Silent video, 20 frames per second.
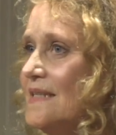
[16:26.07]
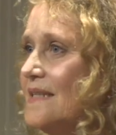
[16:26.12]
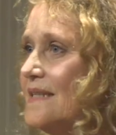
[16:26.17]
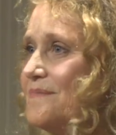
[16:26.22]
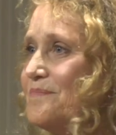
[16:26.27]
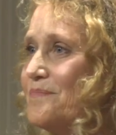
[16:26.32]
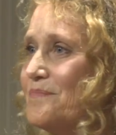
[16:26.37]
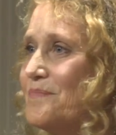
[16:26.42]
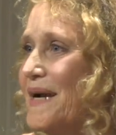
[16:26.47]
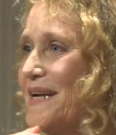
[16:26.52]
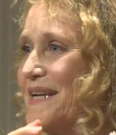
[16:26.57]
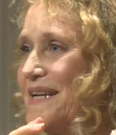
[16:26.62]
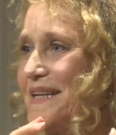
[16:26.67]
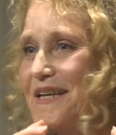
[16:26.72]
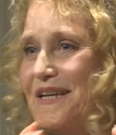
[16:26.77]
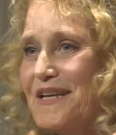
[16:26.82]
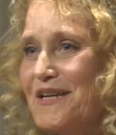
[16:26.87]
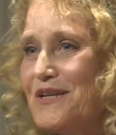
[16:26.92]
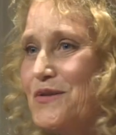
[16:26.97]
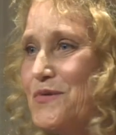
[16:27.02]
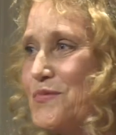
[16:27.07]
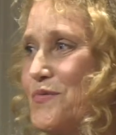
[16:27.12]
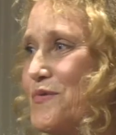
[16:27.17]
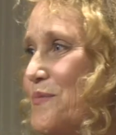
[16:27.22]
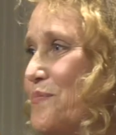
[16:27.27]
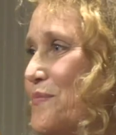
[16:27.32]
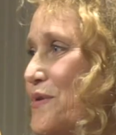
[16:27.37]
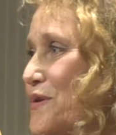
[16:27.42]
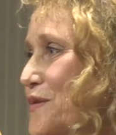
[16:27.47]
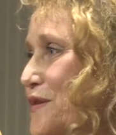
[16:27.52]
that my kids
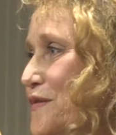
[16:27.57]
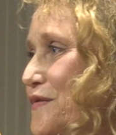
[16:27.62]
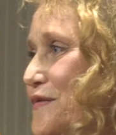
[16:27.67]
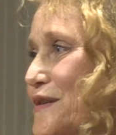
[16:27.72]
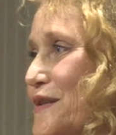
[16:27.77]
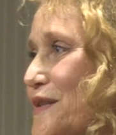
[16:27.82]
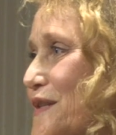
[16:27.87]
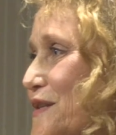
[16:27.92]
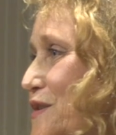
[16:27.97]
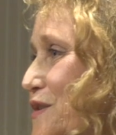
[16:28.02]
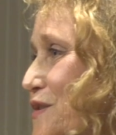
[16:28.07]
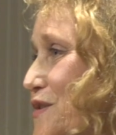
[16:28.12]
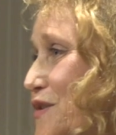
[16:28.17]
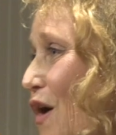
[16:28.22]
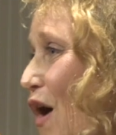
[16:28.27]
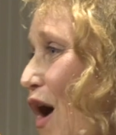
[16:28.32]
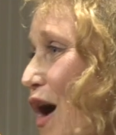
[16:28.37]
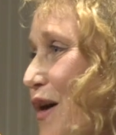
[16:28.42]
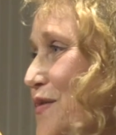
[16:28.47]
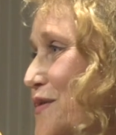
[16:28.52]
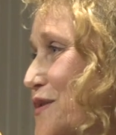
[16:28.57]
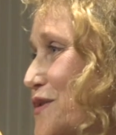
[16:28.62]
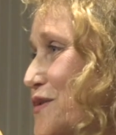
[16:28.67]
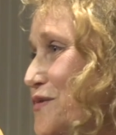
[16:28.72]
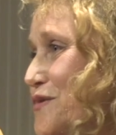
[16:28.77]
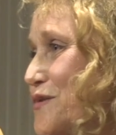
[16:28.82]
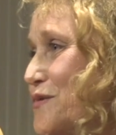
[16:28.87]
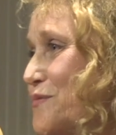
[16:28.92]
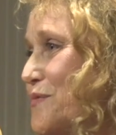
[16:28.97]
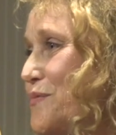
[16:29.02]
were beautiful, the dog was
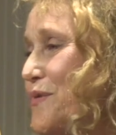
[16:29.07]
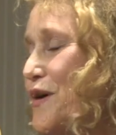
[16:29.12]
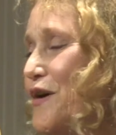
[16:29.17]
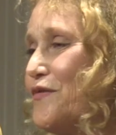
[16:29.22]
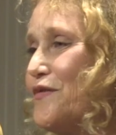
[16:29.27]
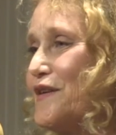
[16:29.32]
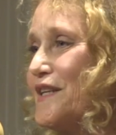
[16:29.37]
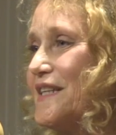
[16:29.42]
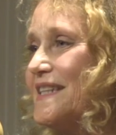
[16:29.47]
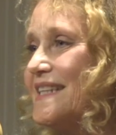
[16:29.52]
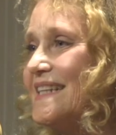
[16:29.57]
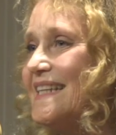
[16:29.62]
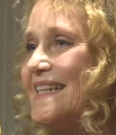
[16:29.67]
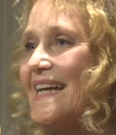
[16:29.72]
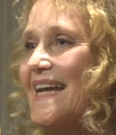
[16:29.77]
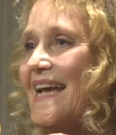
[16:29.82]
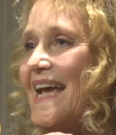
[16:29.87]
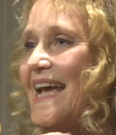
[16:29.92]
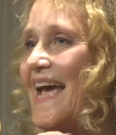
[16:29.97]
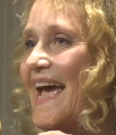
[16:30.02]
groomed perfectly.